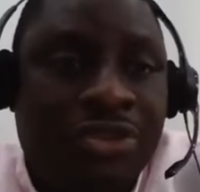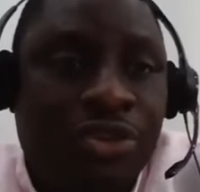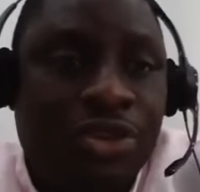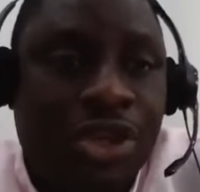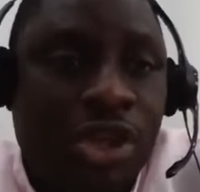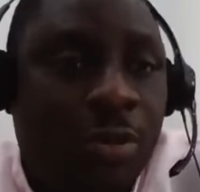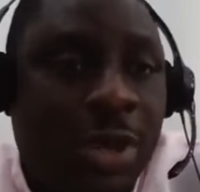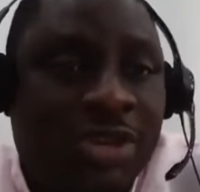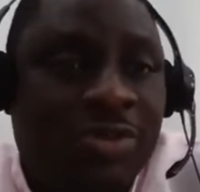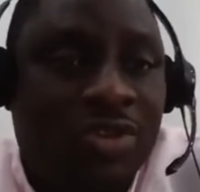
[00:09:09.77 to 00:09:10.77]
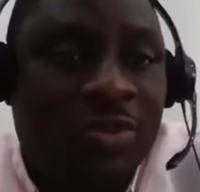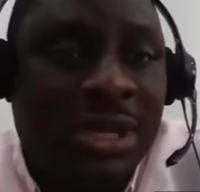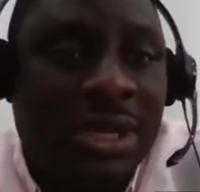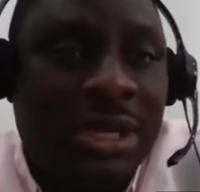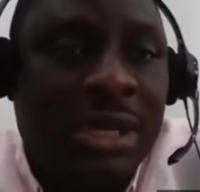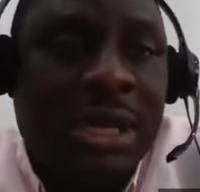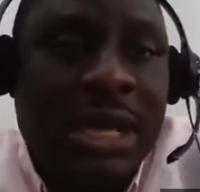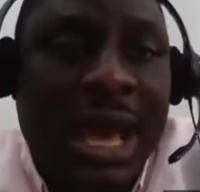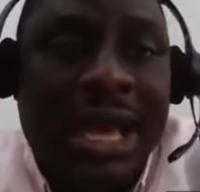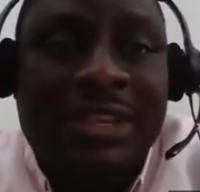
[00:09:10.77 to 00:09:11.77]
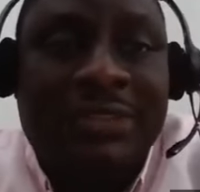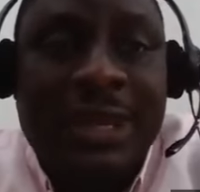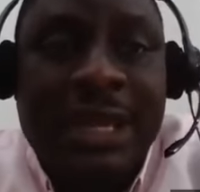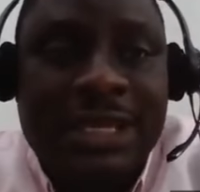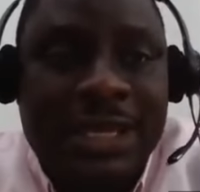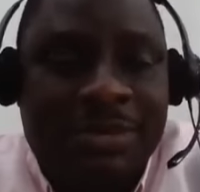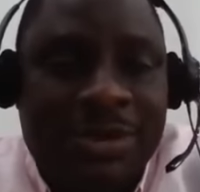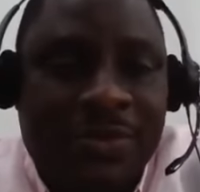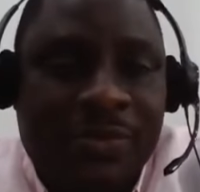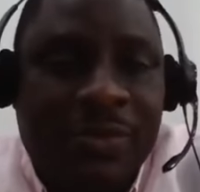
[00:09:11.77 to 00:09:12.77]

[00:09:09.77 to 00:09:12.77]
So the numbers must be at his fingertips.